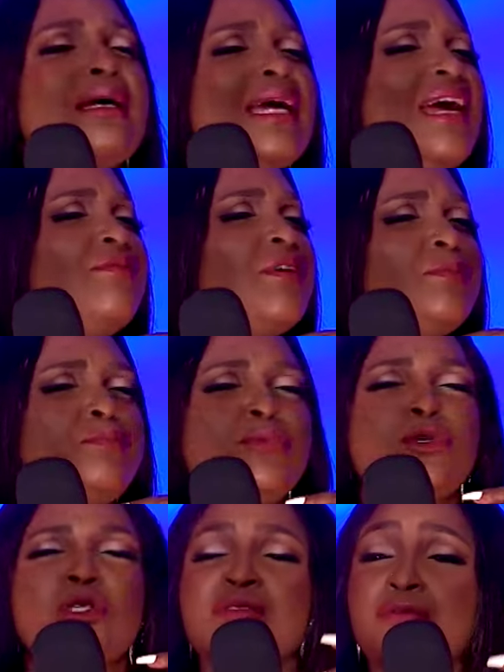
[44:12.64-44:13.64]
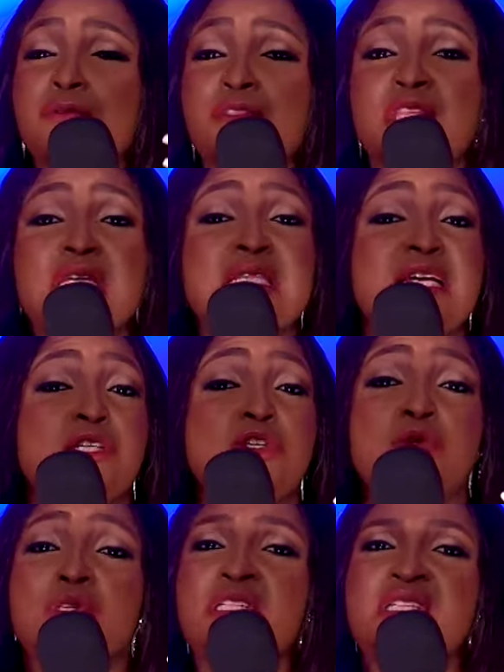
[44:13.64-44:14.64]
Every beautiful thing that
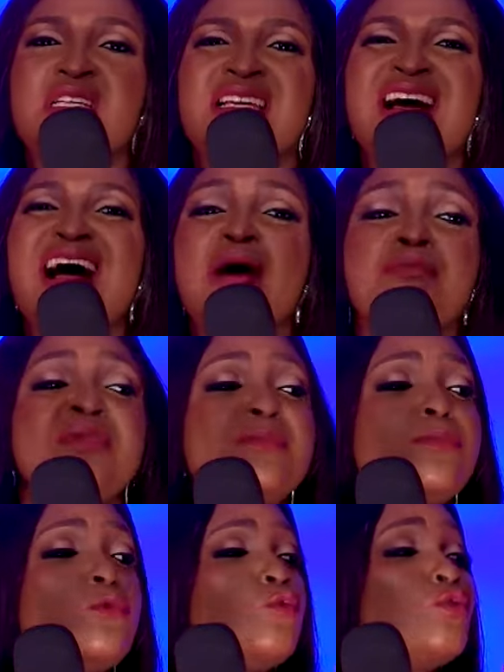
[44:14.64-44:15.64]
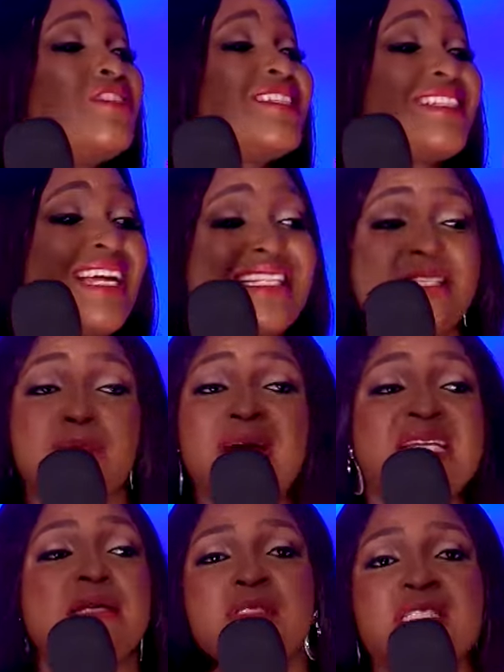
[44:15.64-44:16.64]
you see are people who sat by
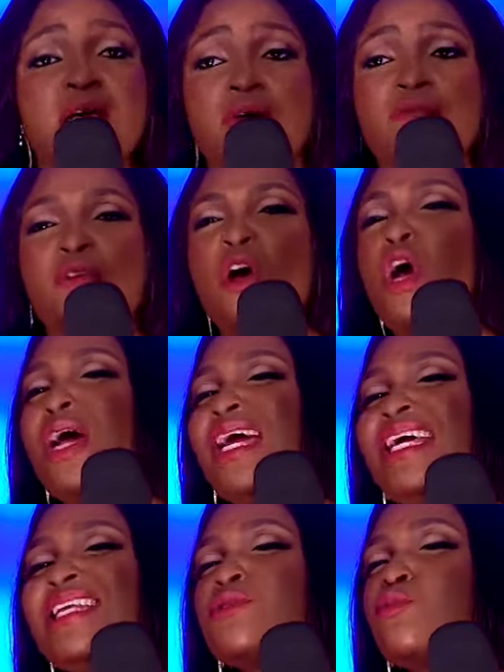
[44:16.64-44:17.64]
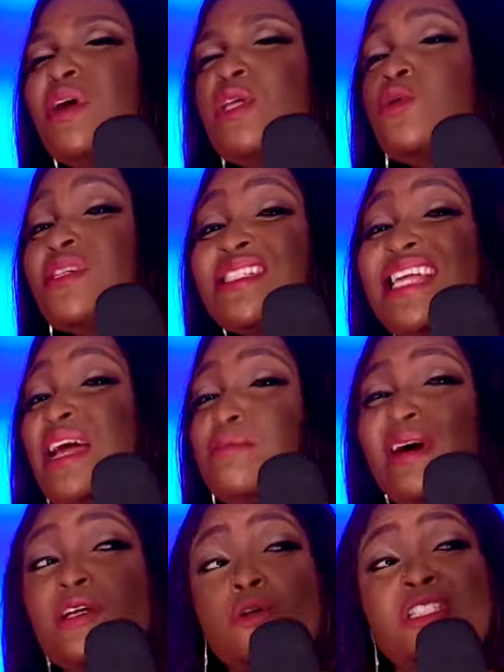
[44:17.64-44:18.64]
themselves. It is when you stay
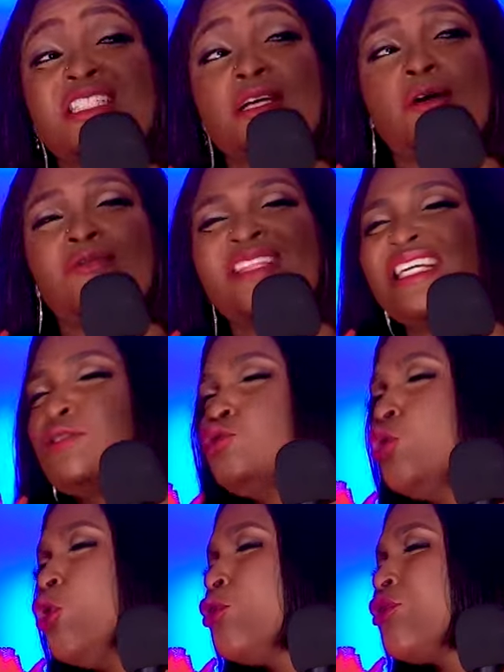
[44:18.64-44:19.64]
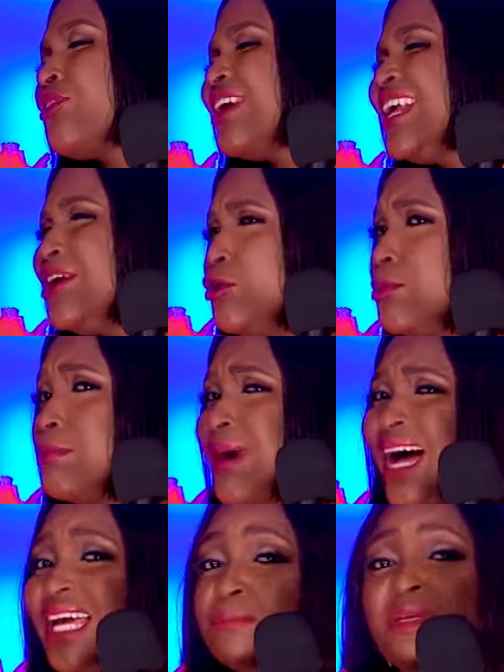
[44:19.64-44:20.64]
by yourself that your real
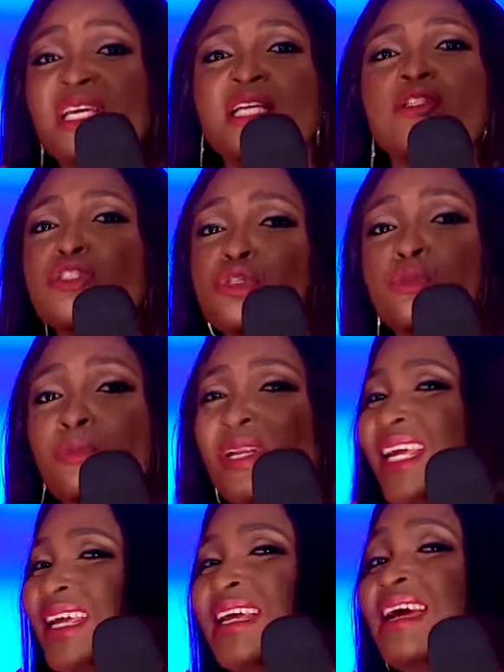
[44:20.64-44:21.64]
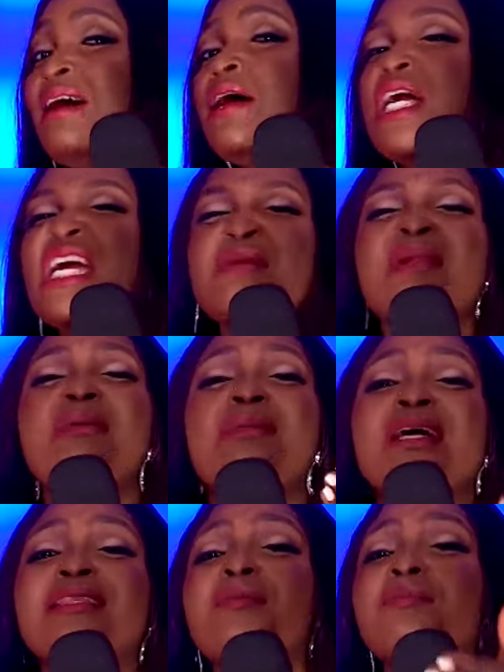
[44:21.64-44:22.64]
mind begins to play.
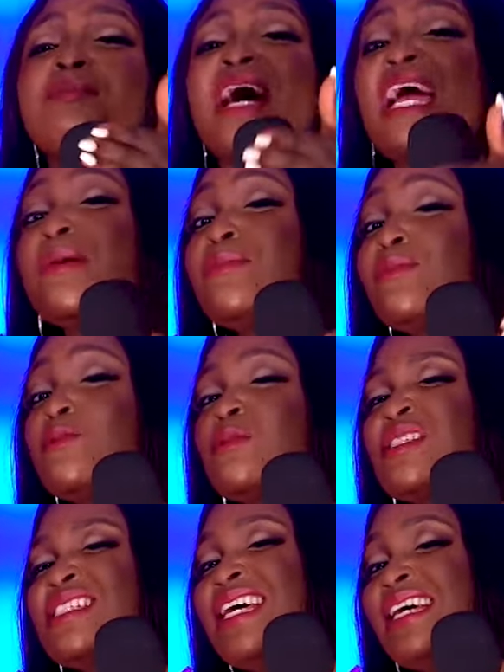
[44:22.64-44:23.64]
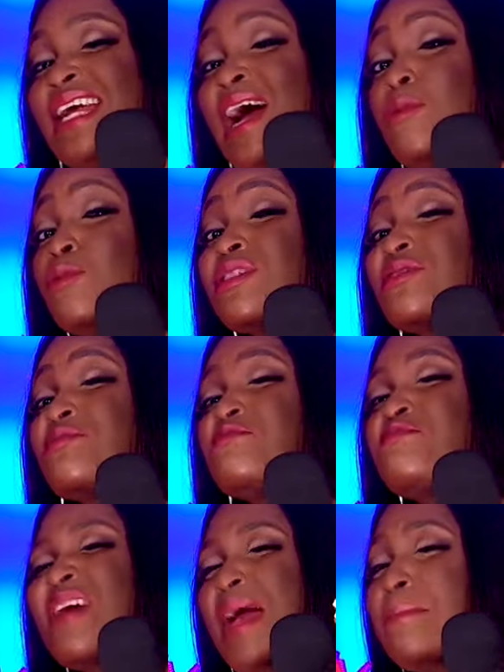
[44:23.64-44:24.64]
Remember the Bible said,
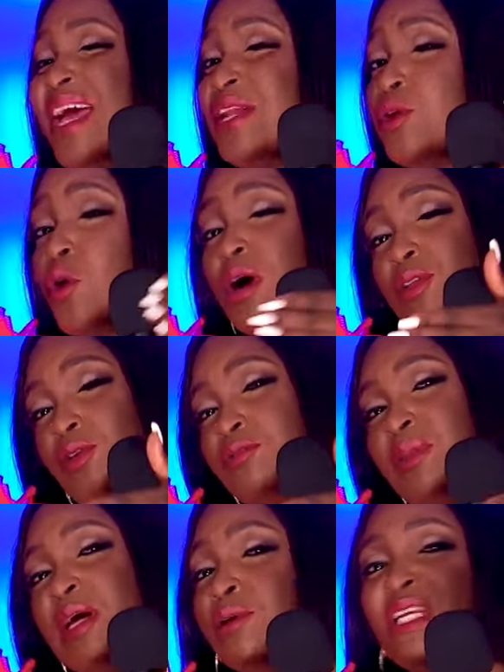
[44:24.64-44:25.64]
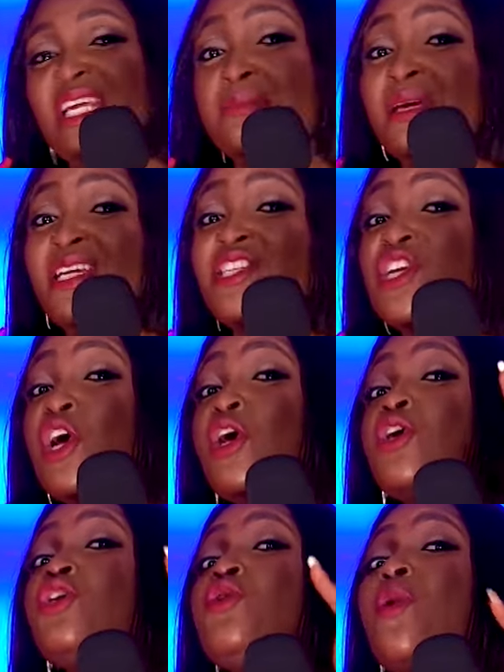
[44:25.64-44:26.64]
I made you out of my own image.
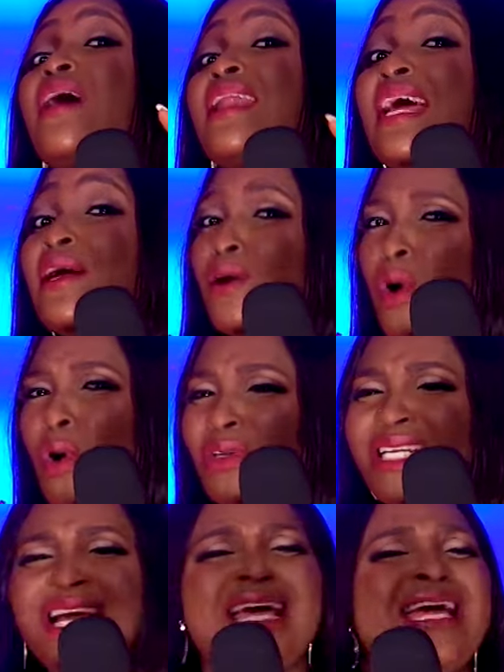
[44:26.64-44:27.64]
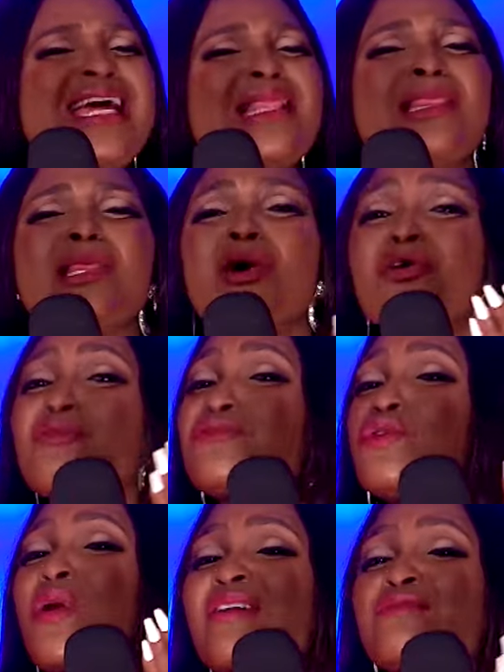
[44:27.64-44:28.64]
You are like God. A lot of
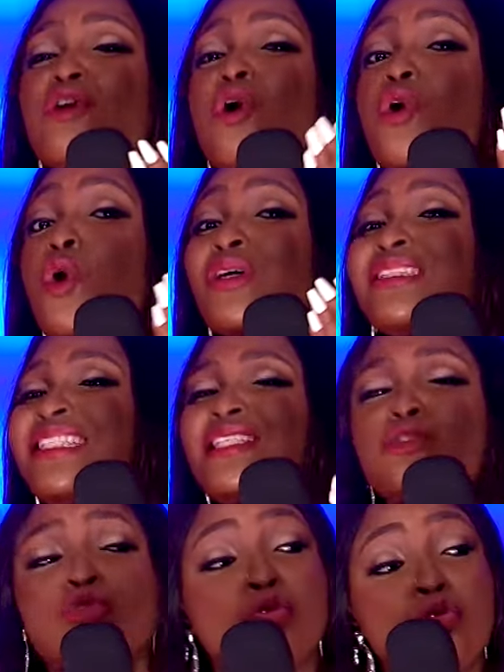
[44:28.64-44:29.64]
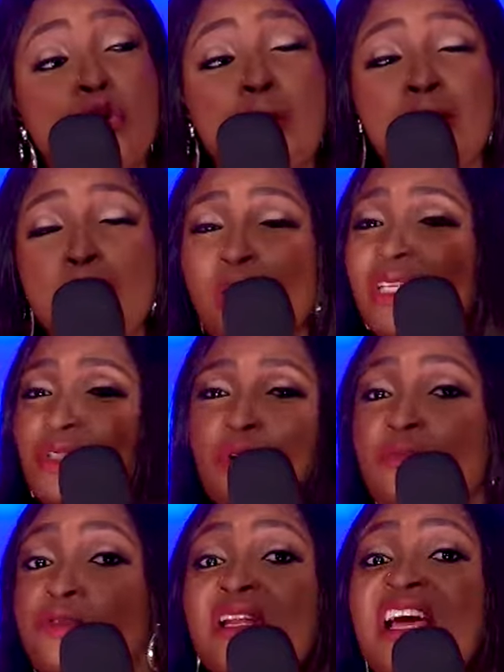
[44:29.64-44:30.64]
you have not gotten to your point
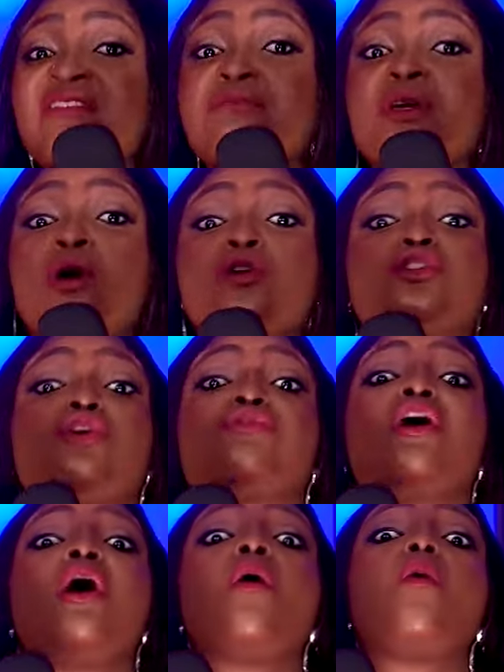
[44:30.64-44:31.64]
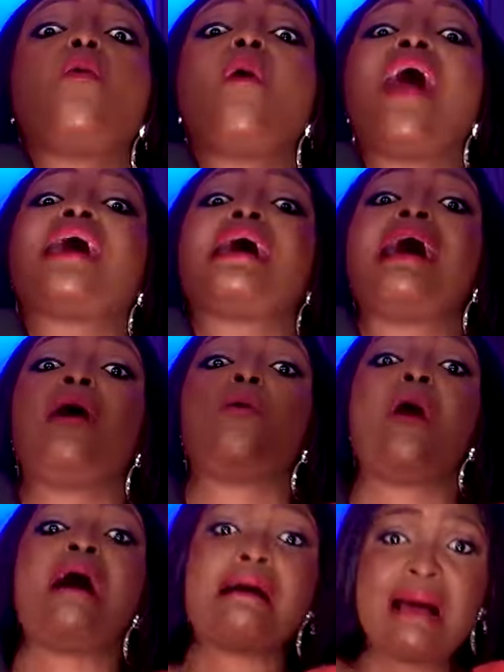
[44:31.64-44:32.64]
of your life because of Waka
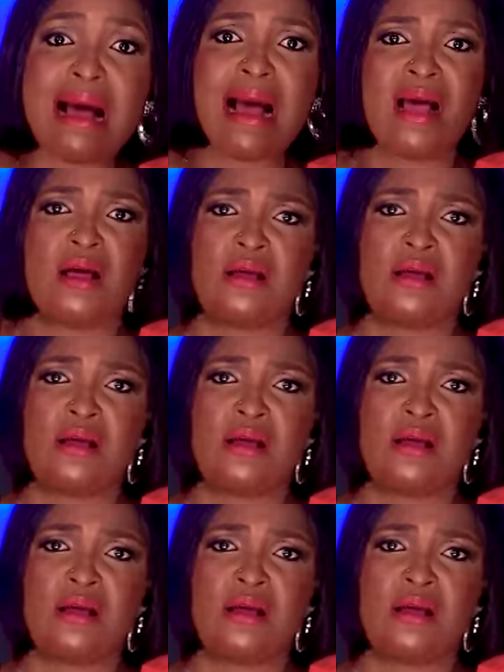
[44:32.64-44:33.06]
Waka.